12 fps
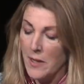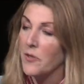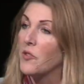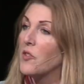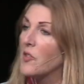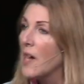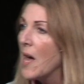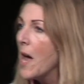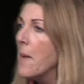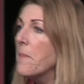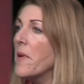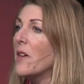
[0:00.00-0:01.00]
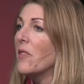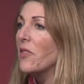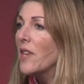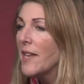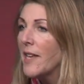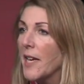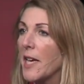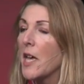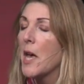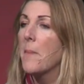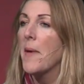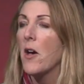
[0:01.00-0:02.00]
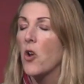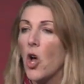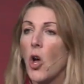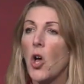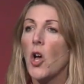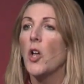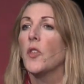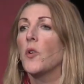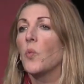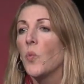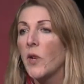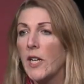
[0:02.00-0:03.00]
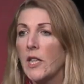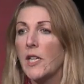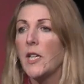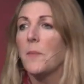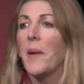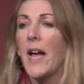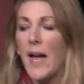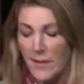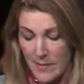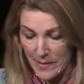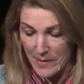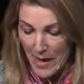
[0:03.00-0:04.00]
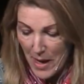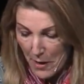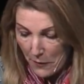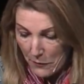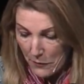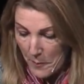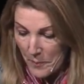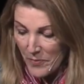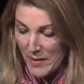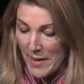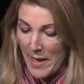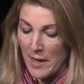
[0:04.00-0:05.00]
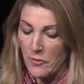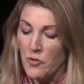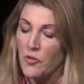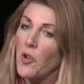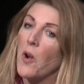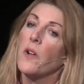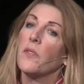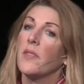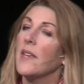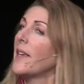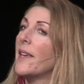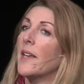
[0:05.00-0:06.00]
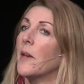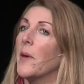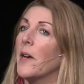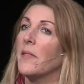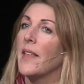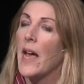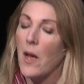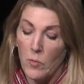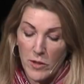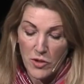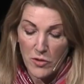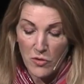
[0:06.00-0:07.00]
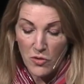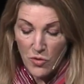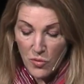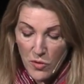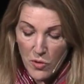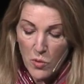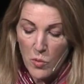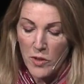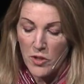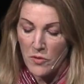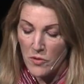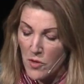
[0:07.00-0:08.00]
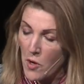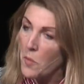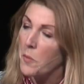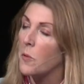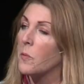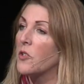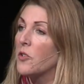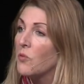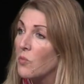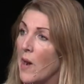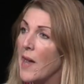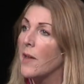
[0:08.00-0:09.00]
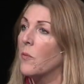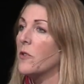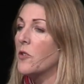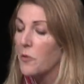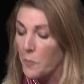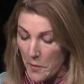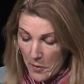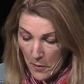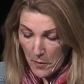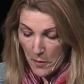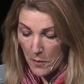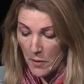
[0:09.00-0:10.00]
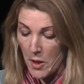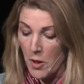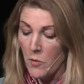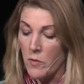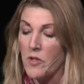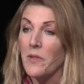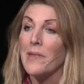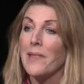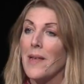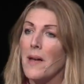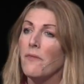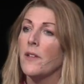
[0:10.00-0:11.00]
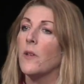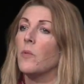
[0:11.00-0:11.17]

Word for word: Stop thinking about all the really bad stuff and start thinking about that which is true, which is noble, which is right, which is pure, which is lovely,